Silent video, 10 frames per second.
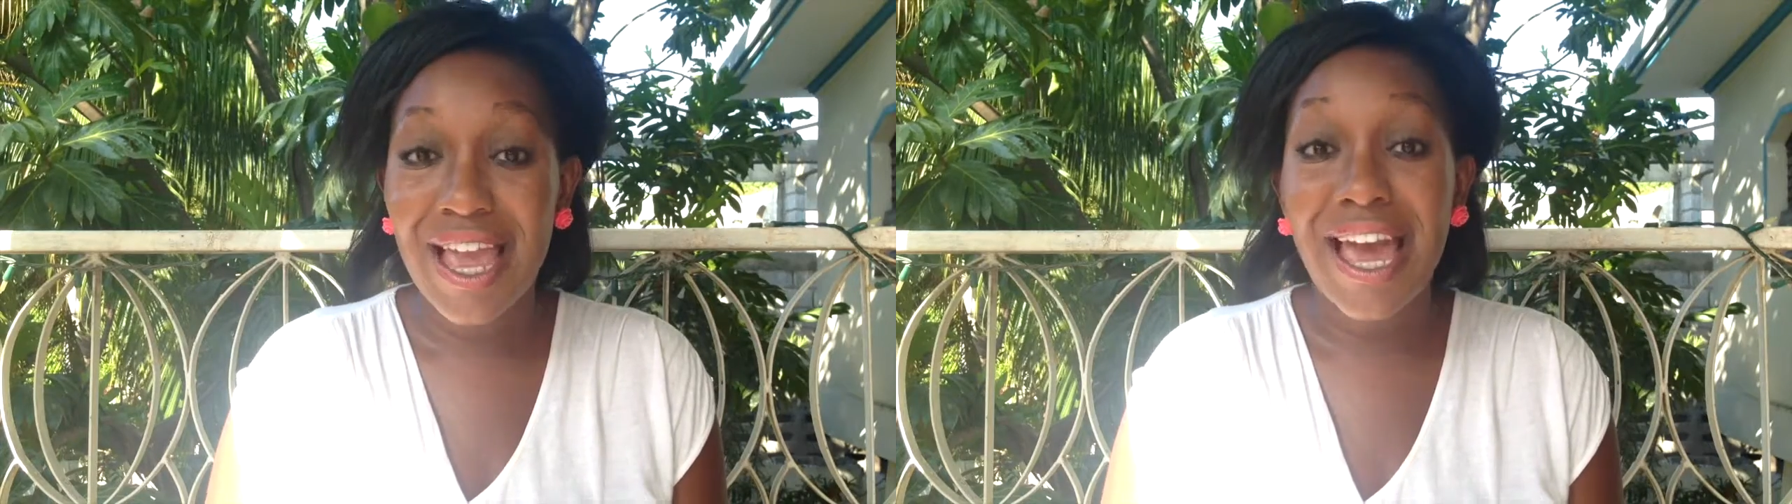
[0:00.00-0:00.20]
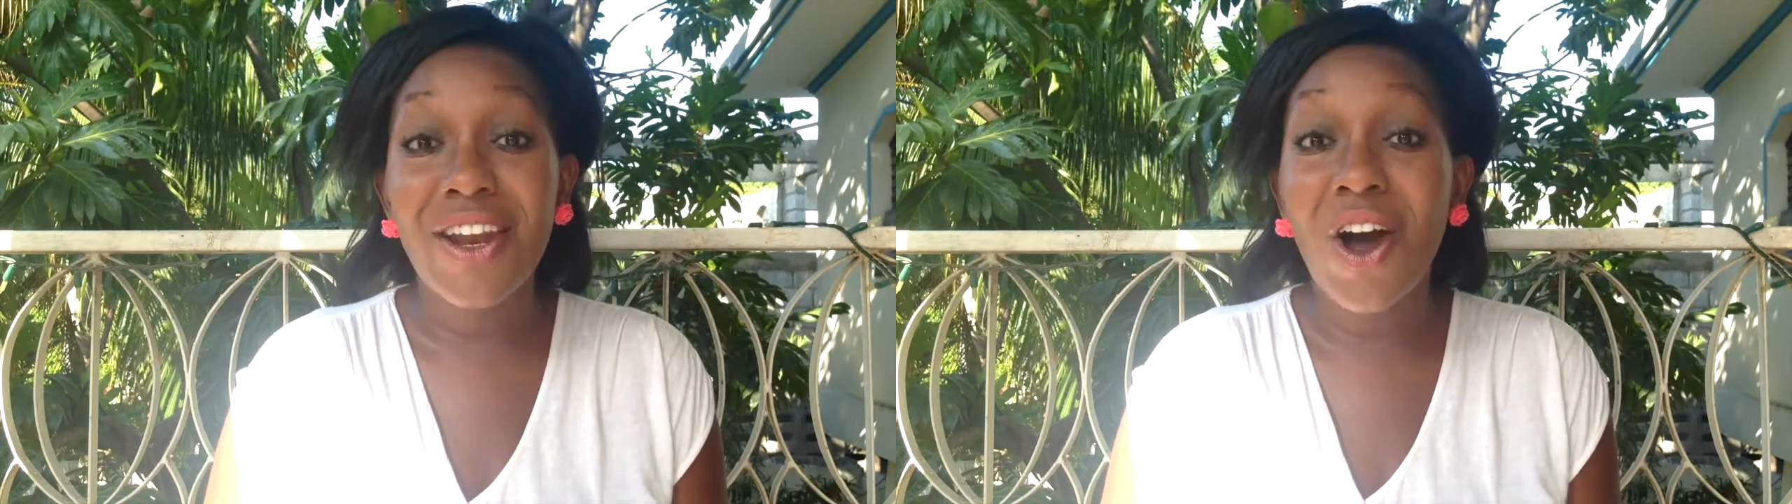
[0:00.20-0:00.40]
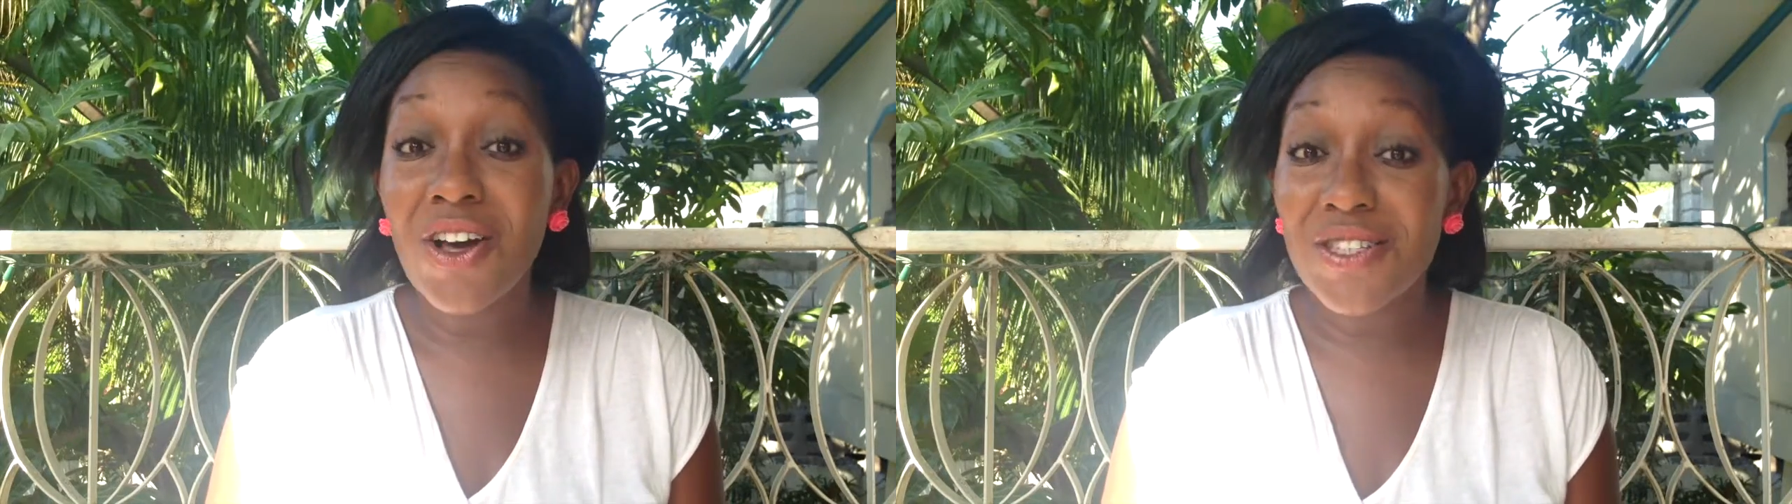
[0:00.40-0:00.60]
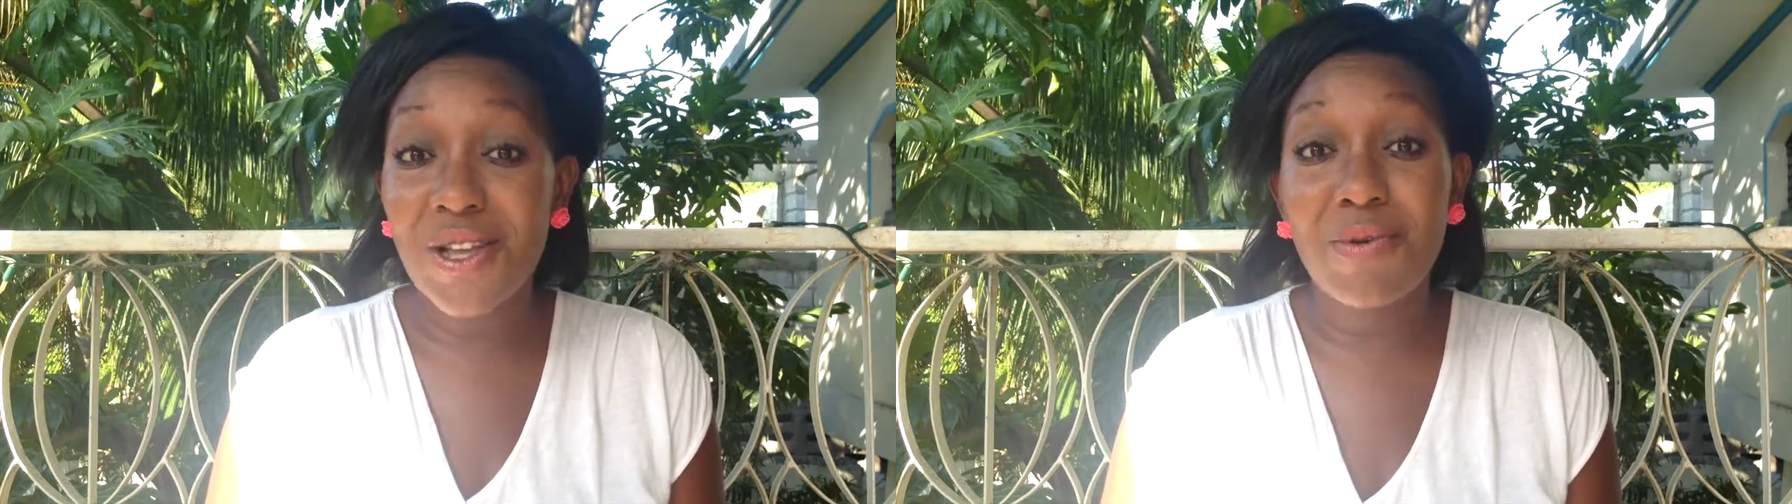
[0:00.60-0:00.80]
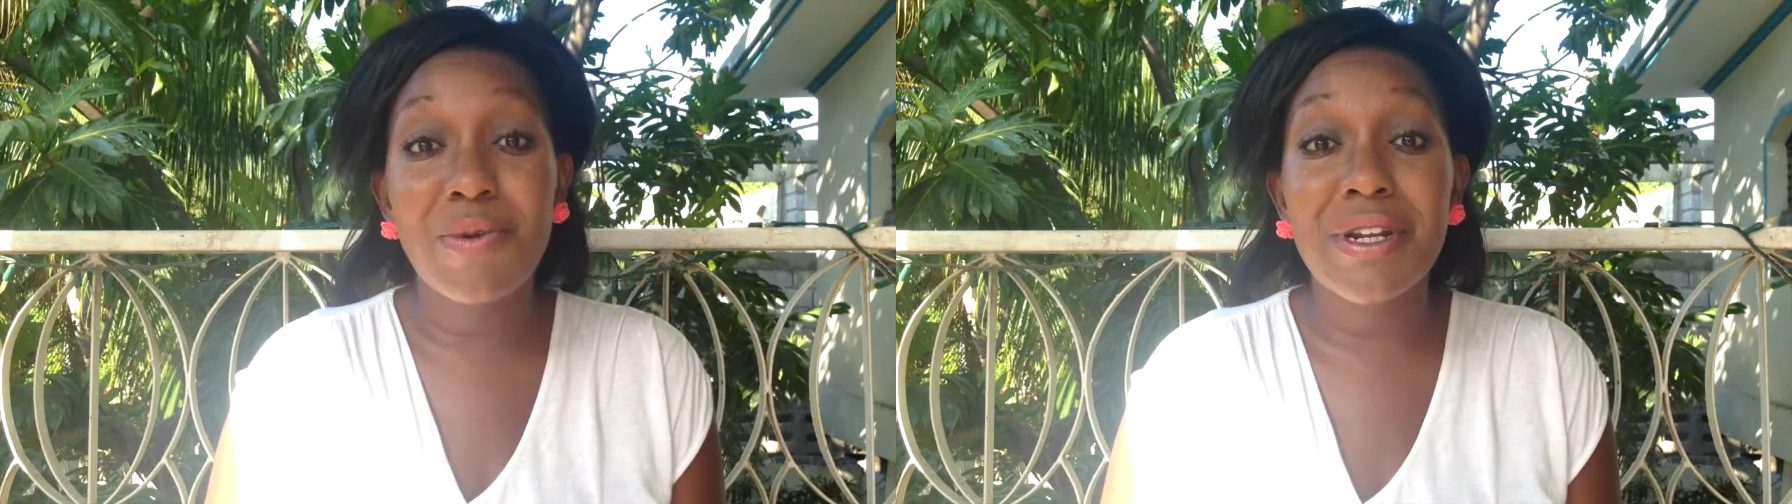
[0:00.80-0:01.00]
And
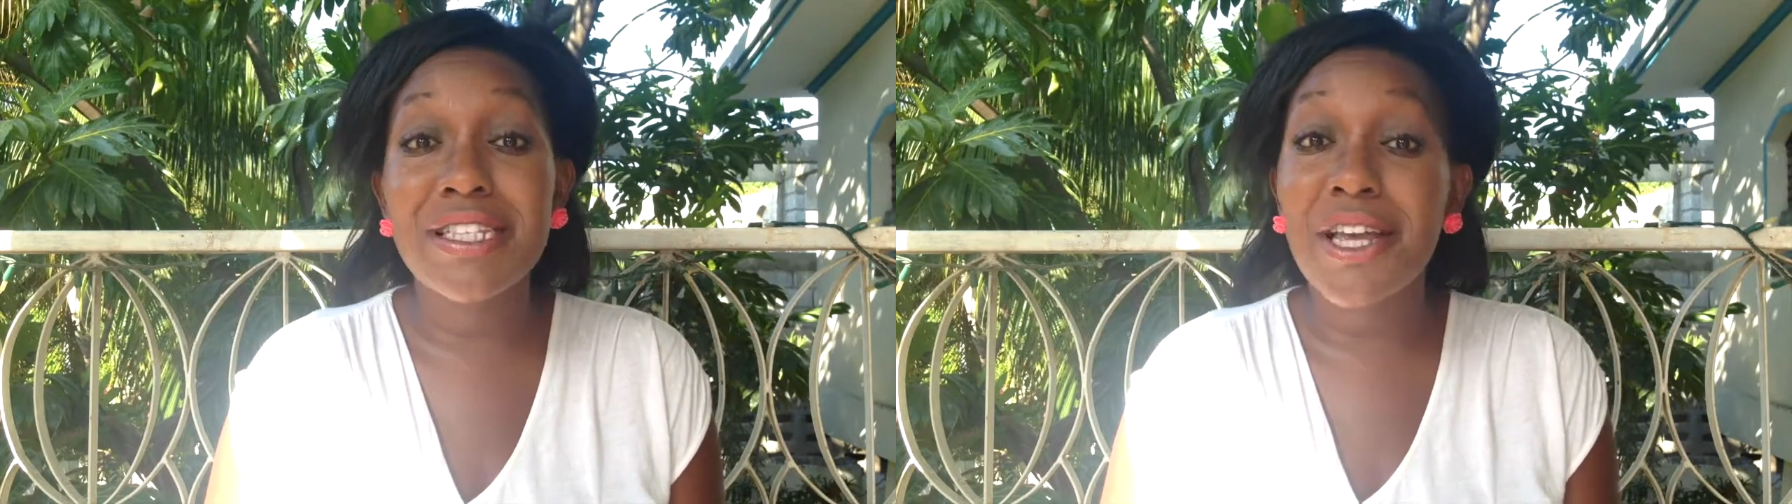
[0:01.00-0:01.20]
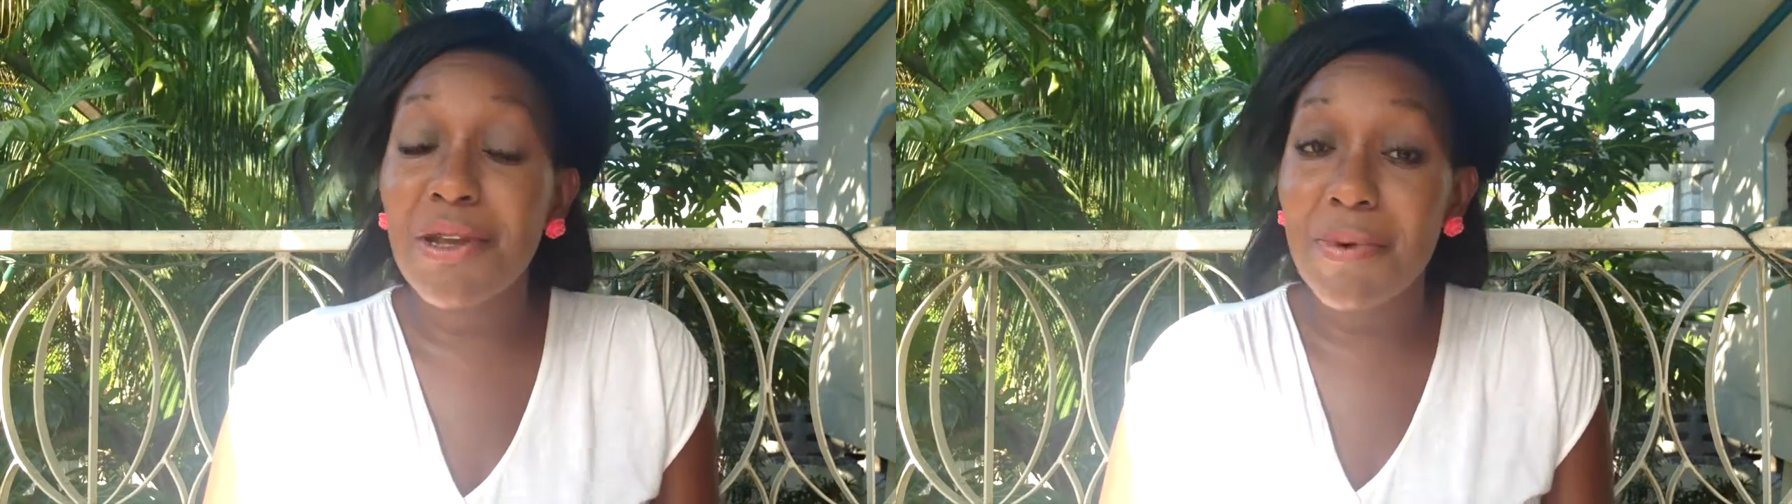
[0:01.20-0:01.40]
also, we want to tell you